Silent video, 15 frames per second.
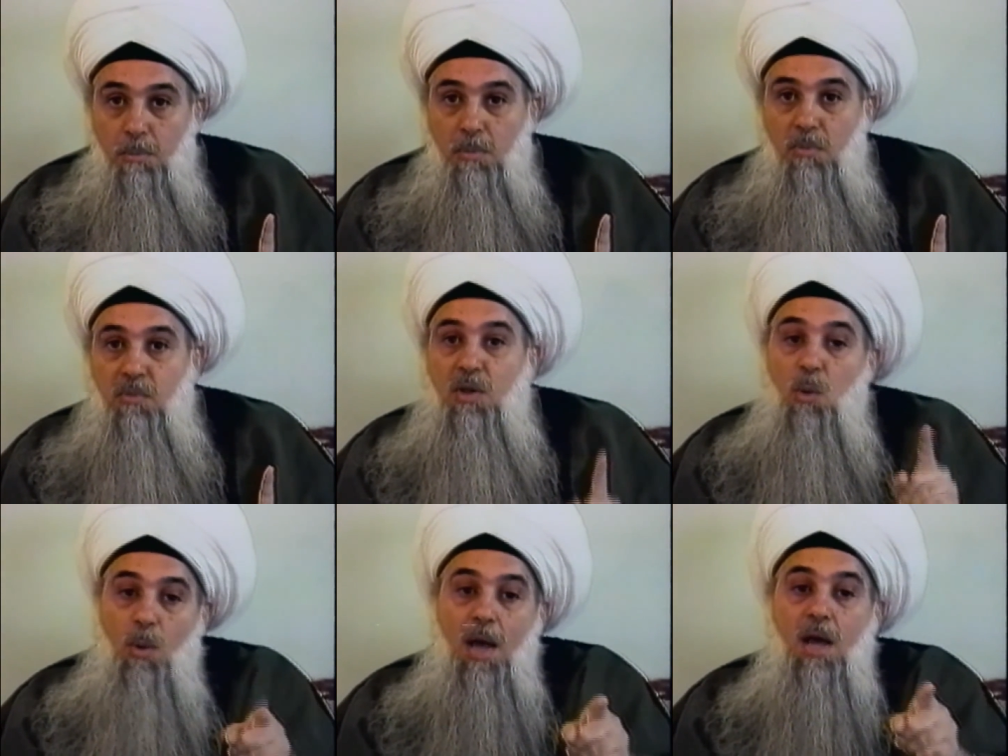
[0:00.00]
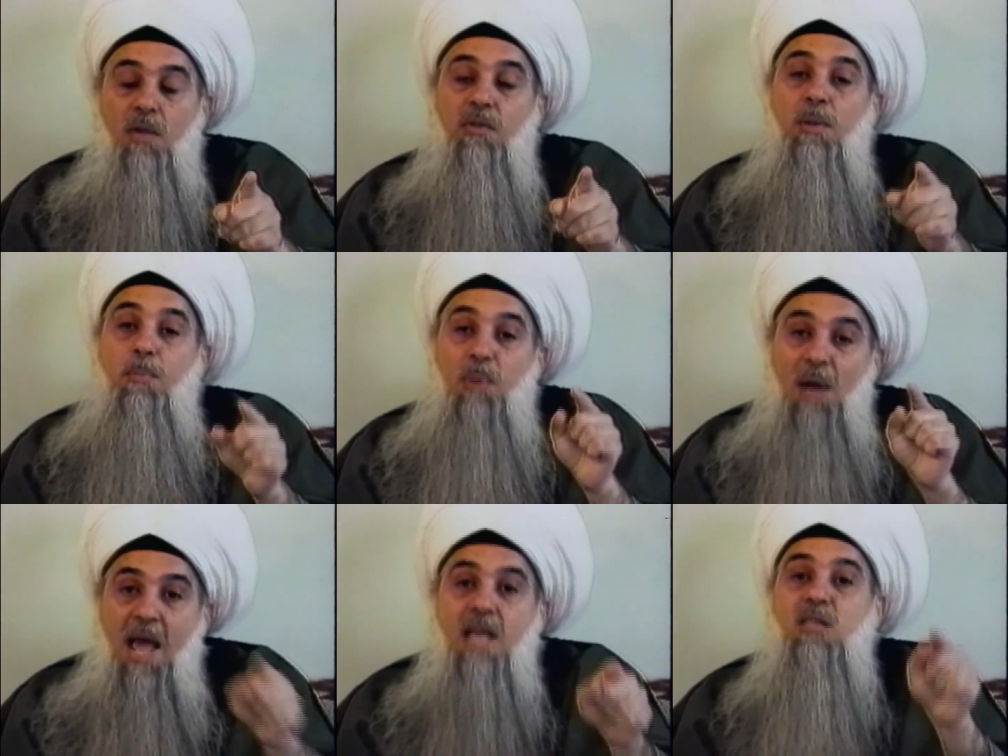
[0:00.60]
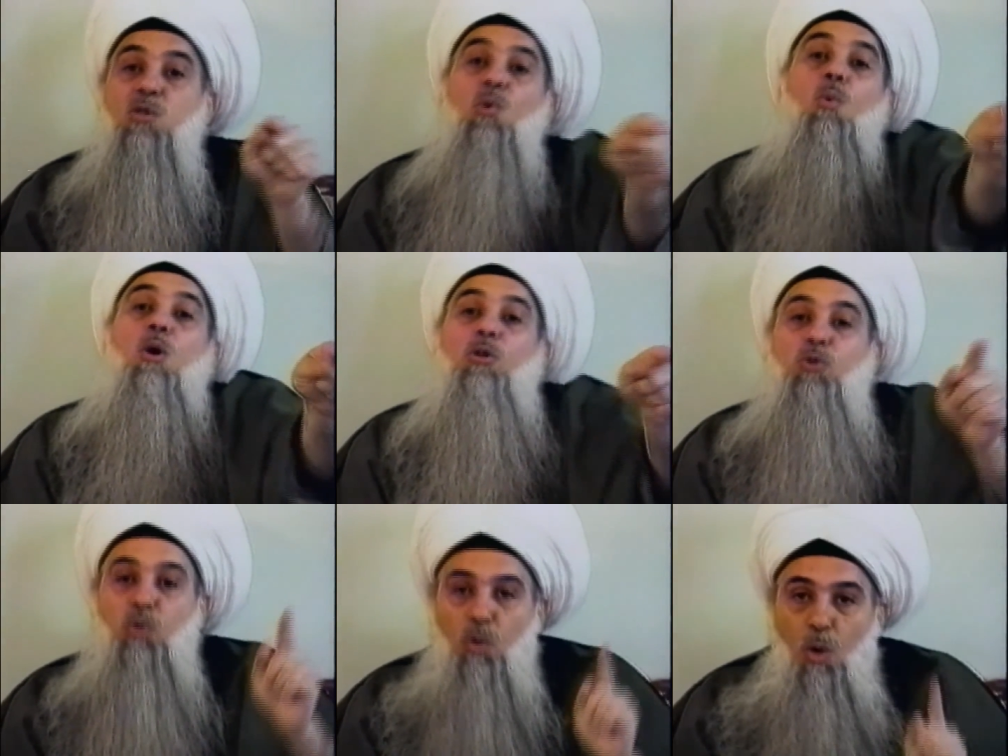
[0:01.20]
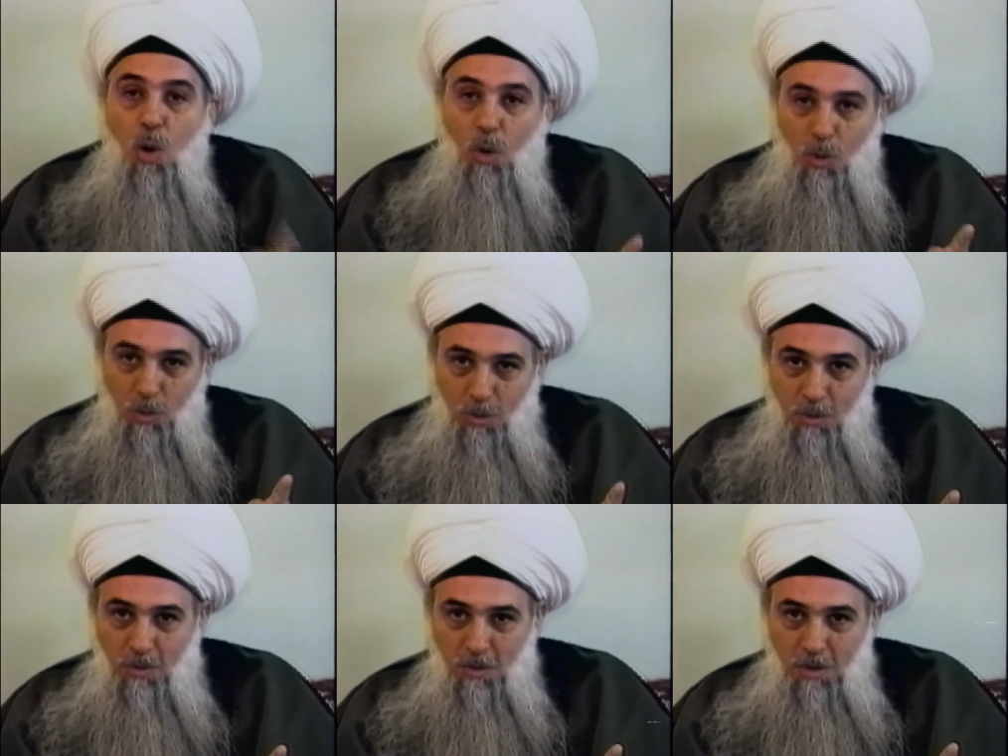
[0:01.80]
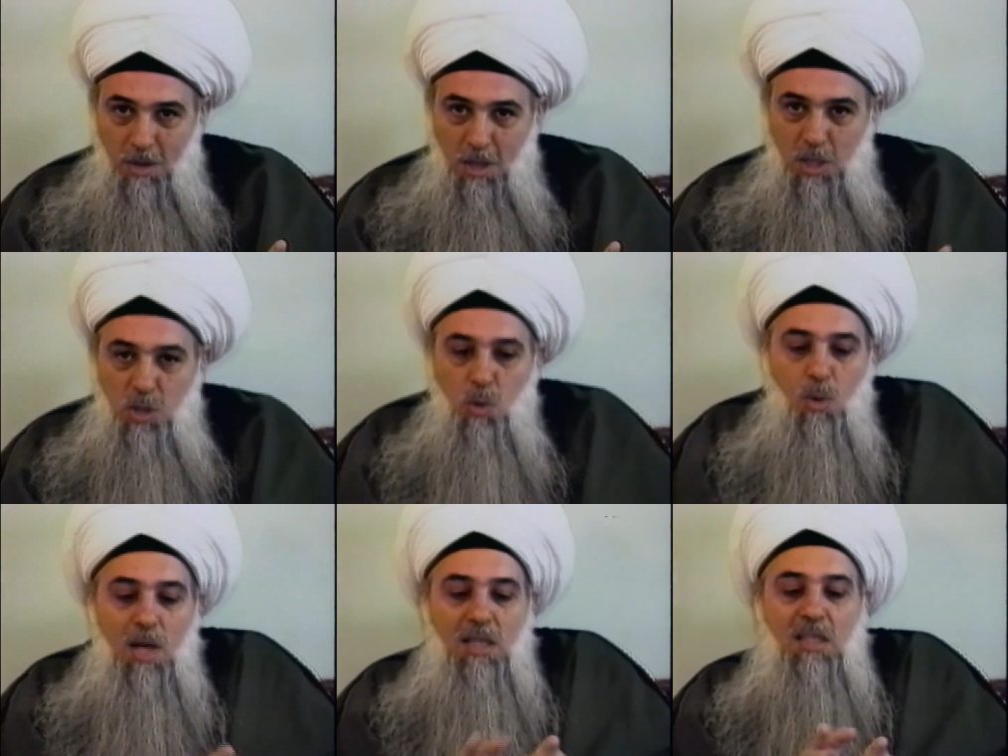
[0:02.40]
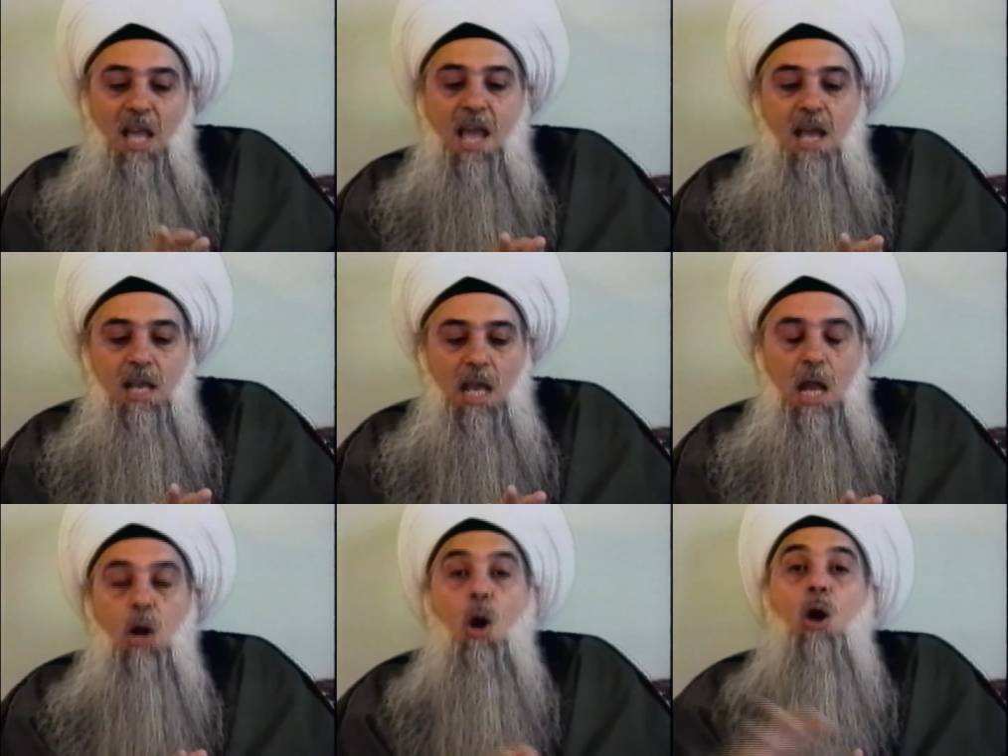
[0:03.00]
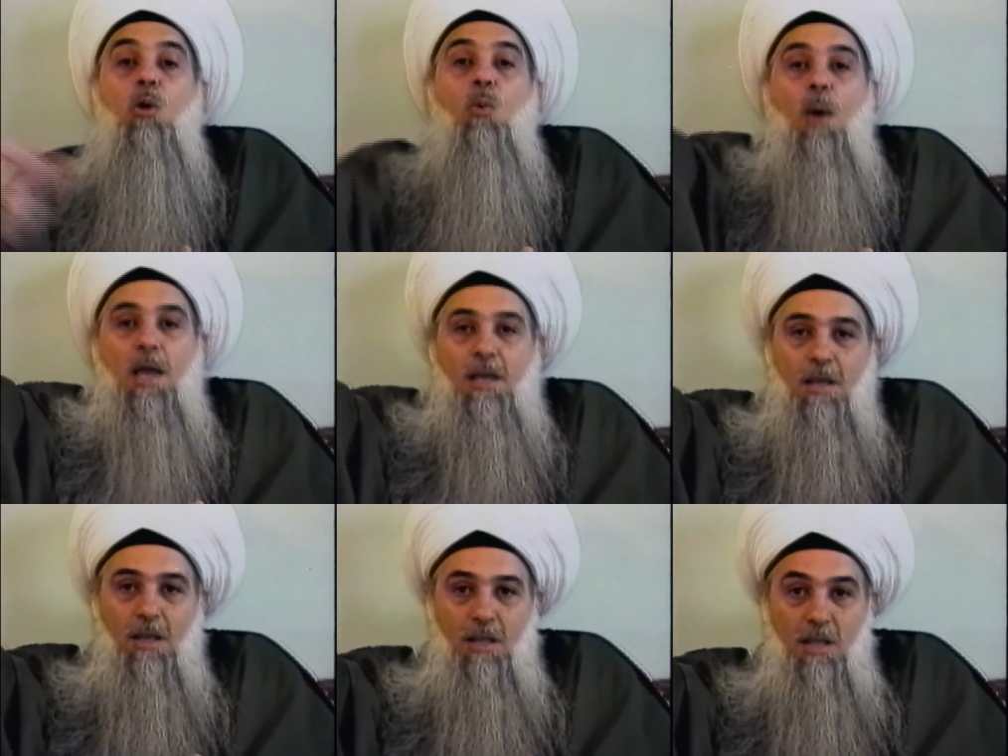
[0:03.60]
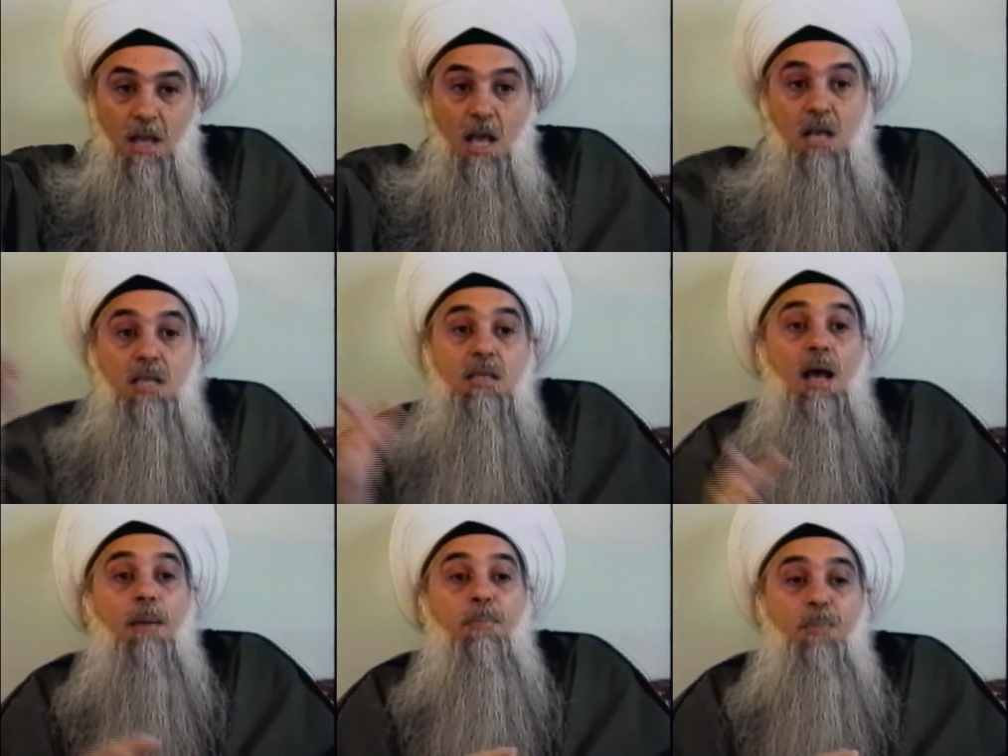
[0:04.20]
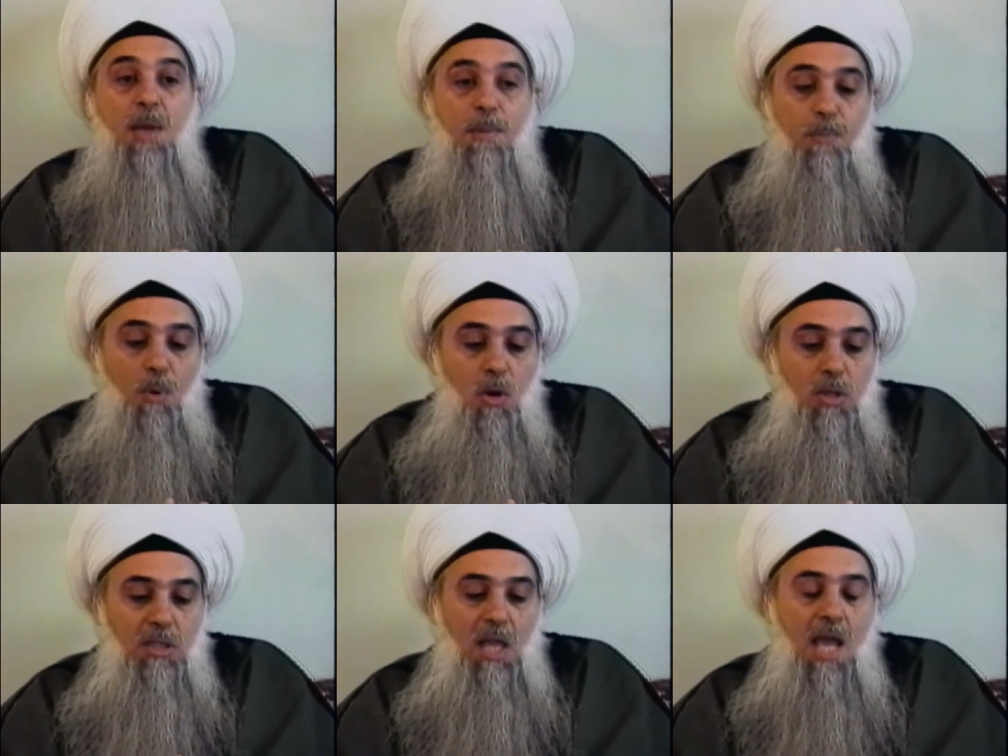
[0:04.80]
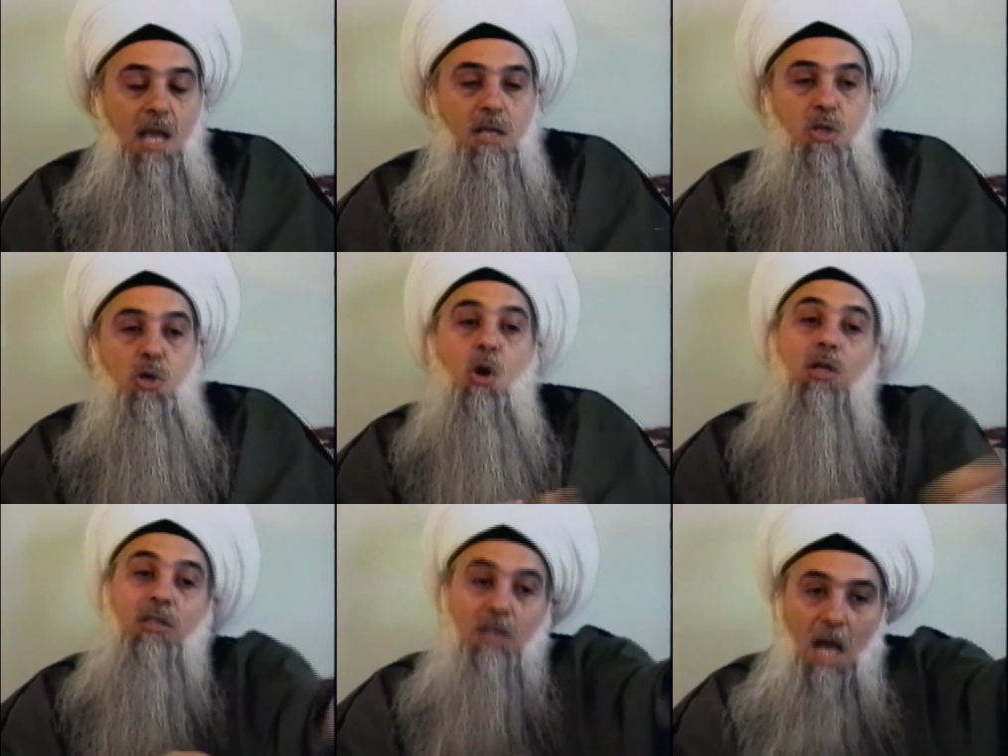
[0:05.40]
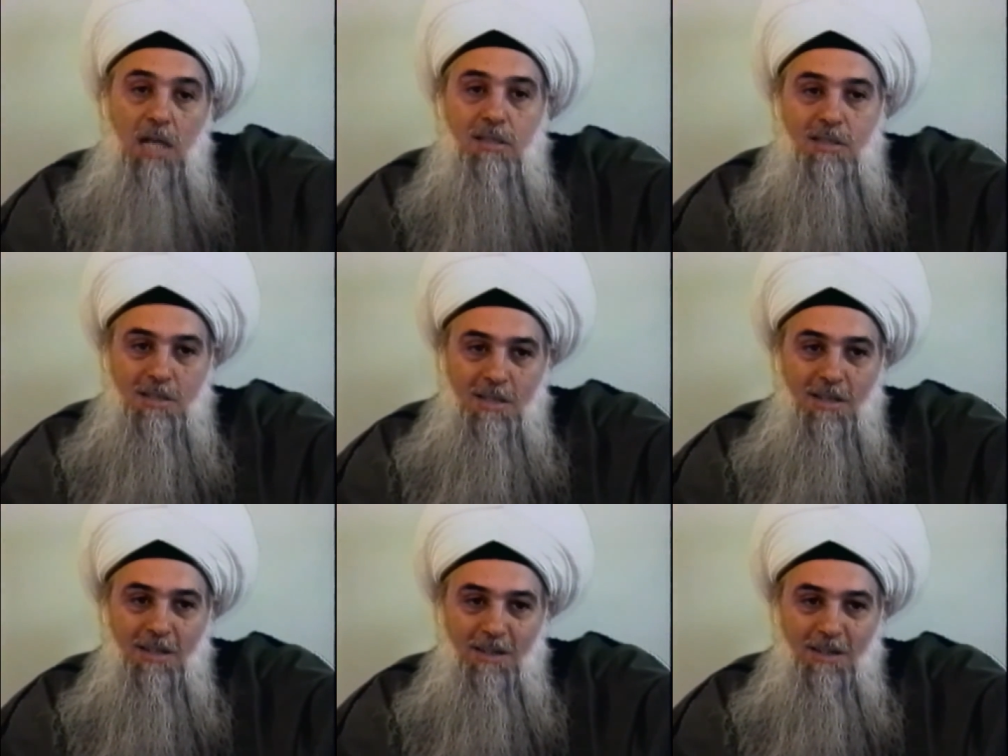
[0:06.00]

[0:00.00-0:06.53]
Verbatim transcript: the, way, the place you want to go. You will take a long way. Some people take shortcuts.